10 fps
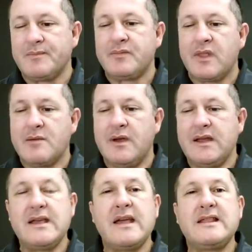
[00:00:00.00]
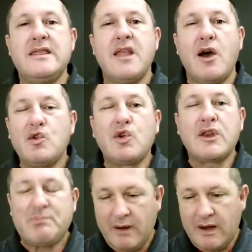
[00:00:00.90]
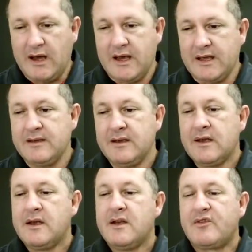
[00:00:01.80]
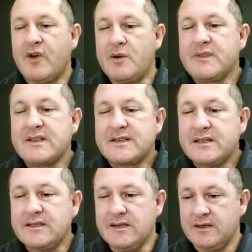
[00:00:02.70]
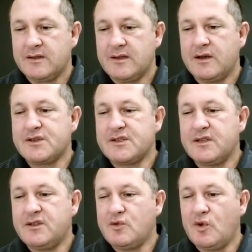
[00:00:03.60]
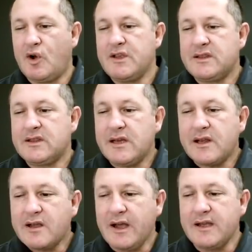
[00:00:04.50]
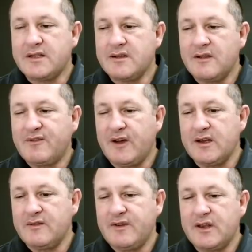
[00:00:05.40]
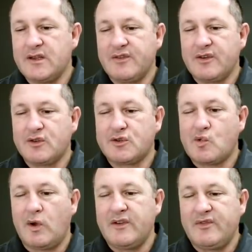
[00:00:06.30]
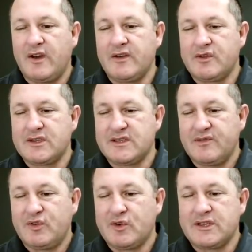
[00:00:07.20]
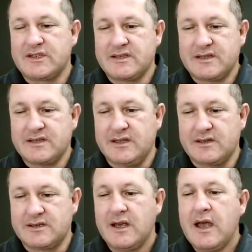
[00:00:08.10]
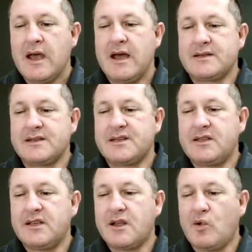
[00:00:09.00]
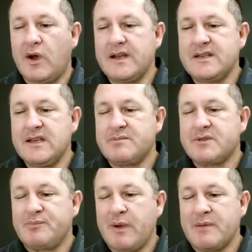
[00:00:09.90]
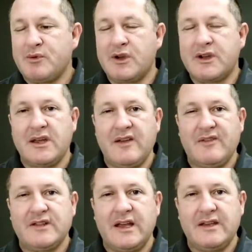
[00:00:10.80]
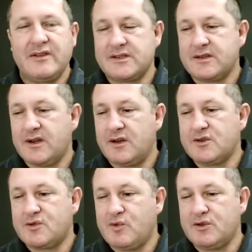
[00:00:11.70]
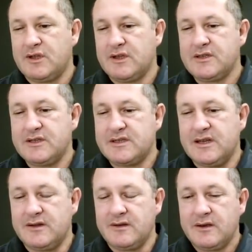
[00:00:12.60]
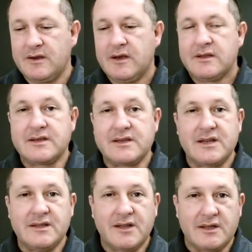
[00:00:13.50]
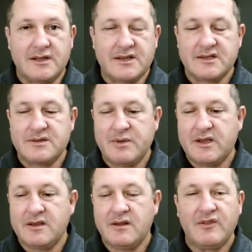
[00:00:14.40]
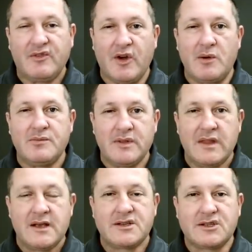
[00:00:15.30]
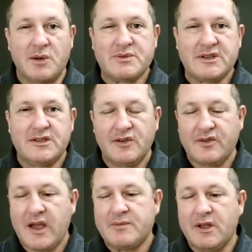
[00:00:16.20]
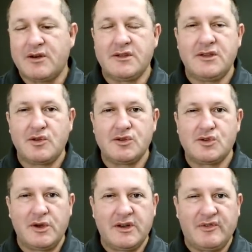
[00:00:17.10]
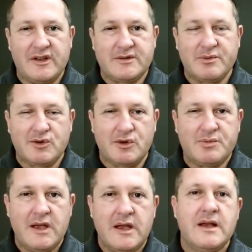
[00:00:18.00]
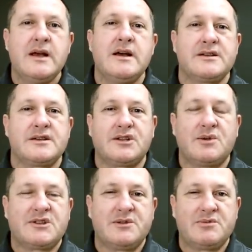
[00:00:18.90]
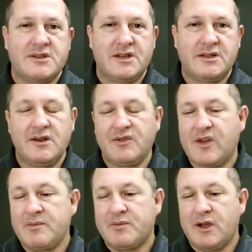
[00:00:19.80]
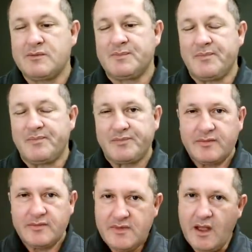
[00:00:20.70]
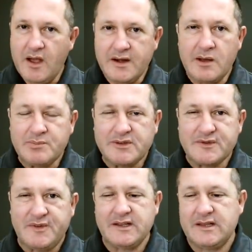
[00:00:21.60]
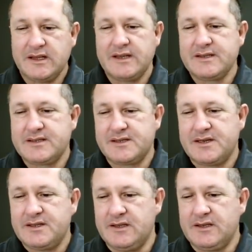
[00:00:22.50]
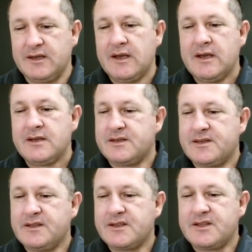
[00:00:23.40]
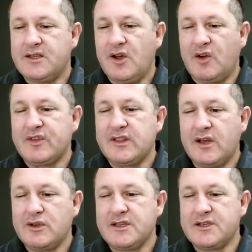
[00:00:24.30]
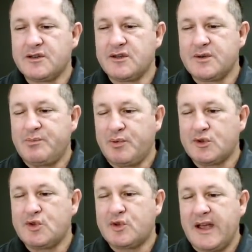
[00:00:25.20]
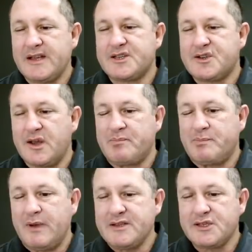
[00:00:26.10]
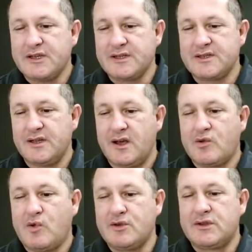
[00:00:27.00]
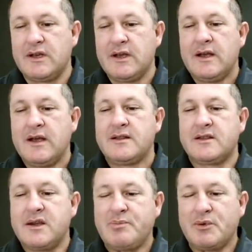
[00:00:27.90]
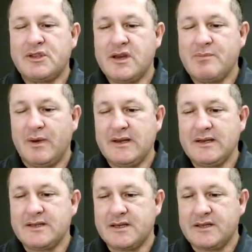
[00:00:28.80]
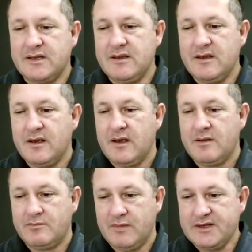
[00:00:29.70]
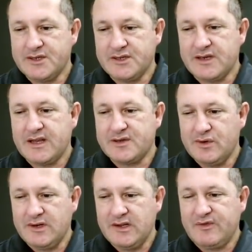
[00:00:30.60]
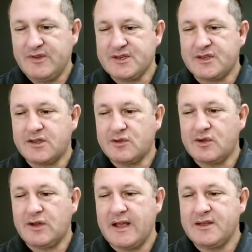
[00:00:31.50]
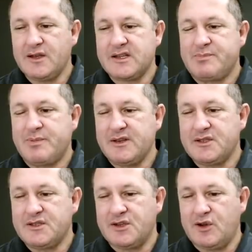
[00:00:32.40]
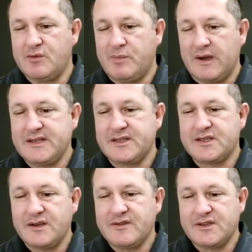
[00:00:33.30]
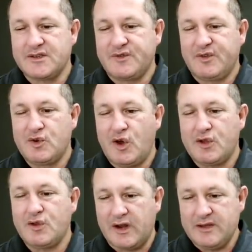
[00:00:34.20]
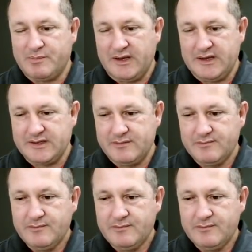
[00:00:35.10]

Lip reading: Many get no reply from the city. Those that do are interrogated and find it very difficult to qualify for this assistance, as the city requires heaps of paperwork and affidavits." Close quote, she said. This is Sandra Dickson speaking from Stop City of Cape Town, and you can join a Facebook group, Stop City of Cape Town, and help this fight against the city. She said the city offered no additional support to cash-strapped pensioners, and I quote, "The 3.3 billion the city mentions as relief is a total annual expenditure on basic services for non-ratepayers.